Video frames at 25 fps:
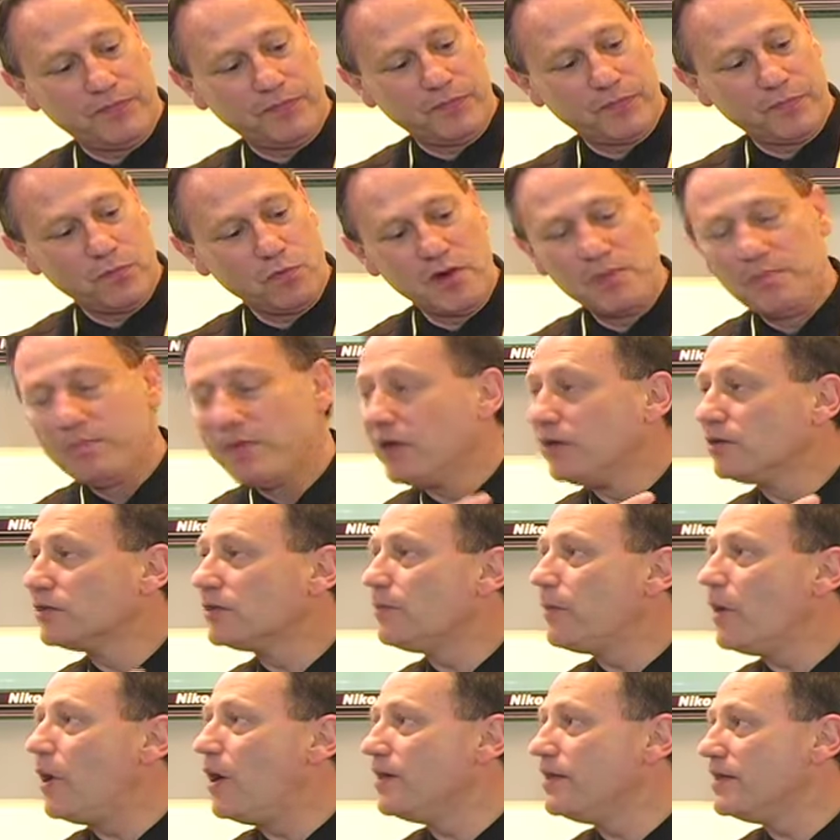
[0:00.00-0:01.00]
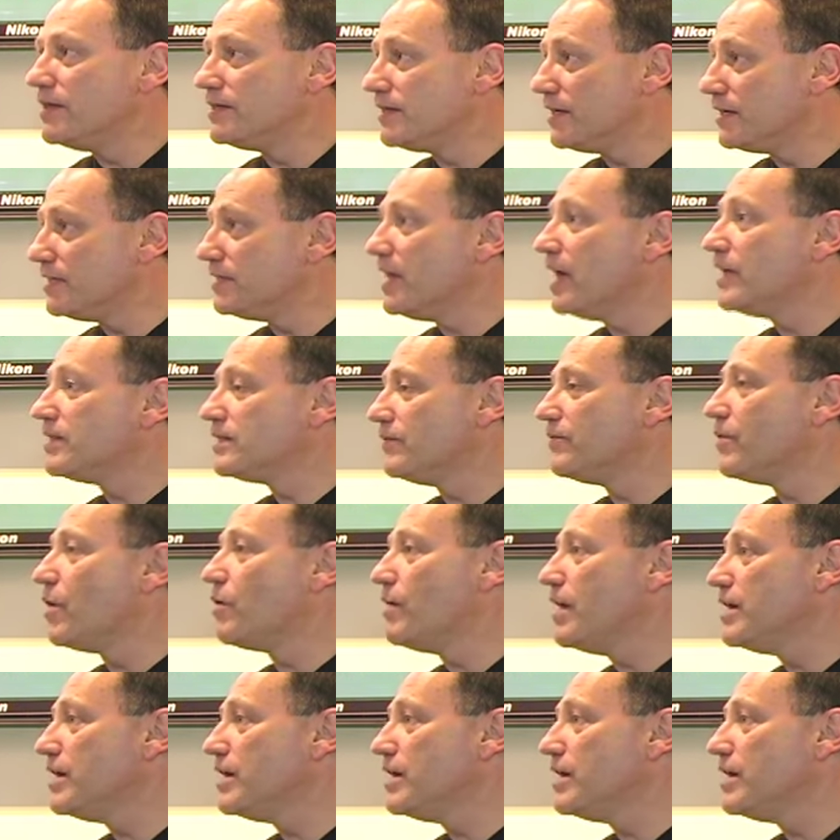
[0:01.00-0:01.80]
We built upon the success of our